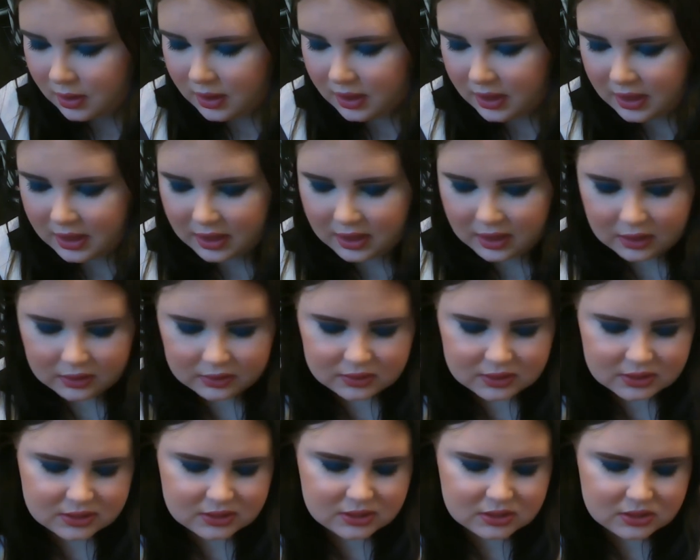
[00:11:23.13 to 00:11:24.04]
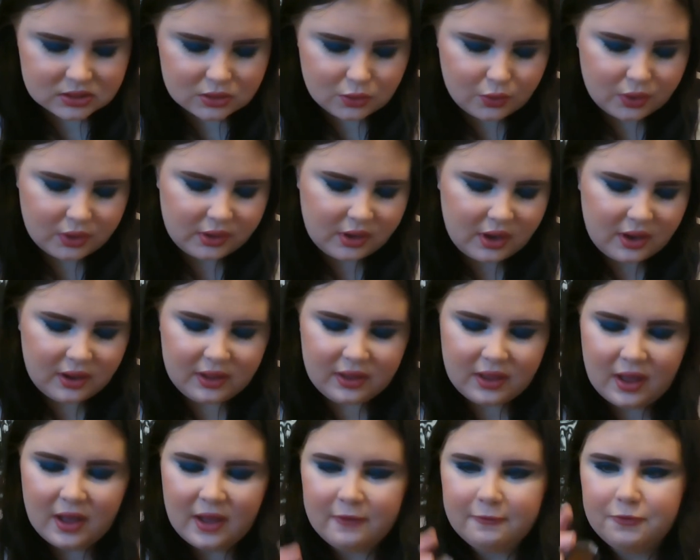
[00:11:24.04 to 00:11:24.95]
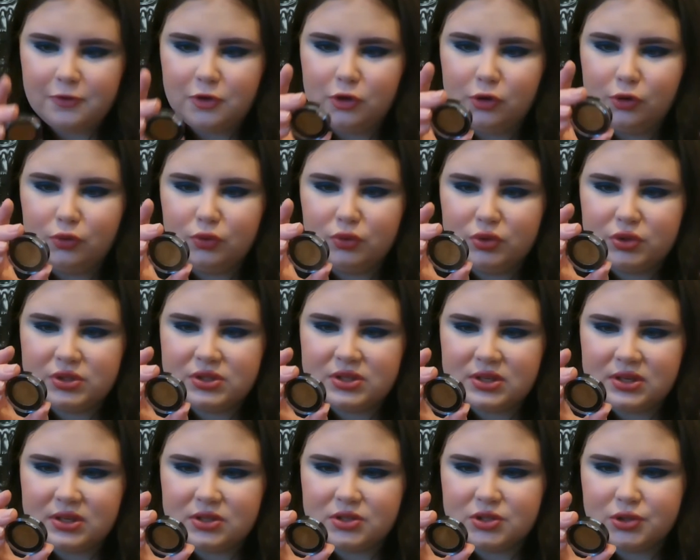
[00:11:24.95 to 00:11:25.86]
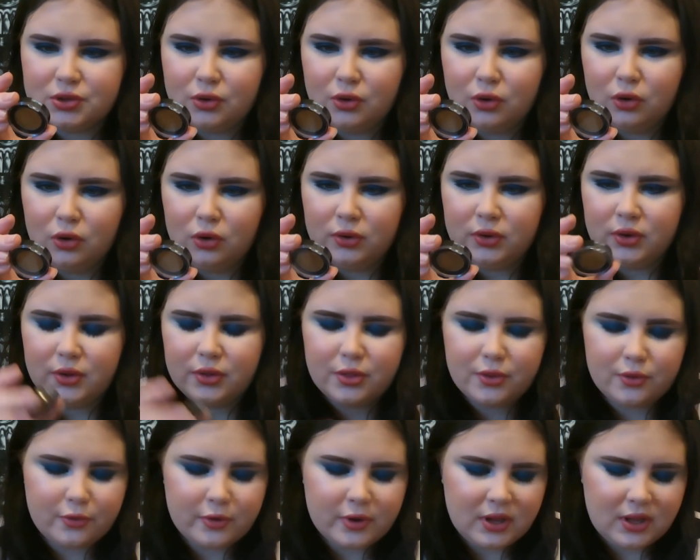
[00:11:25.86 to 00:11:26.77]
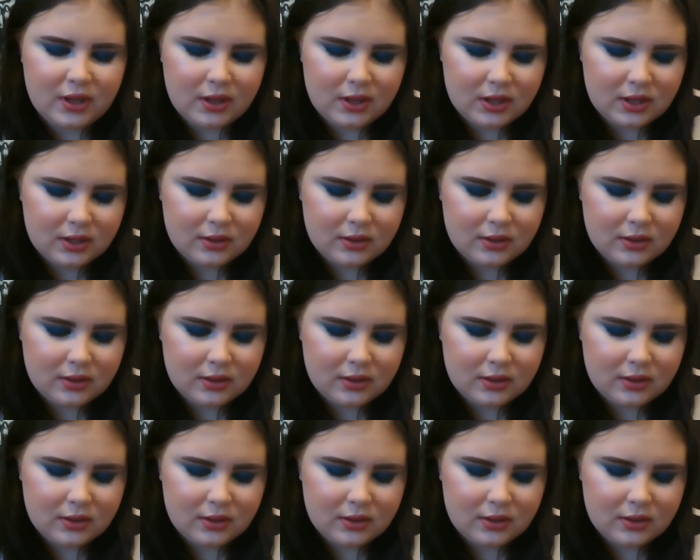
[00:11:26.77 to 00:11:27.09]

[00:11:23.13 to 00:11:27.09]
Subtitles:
And this is the one I have used. It's called 3,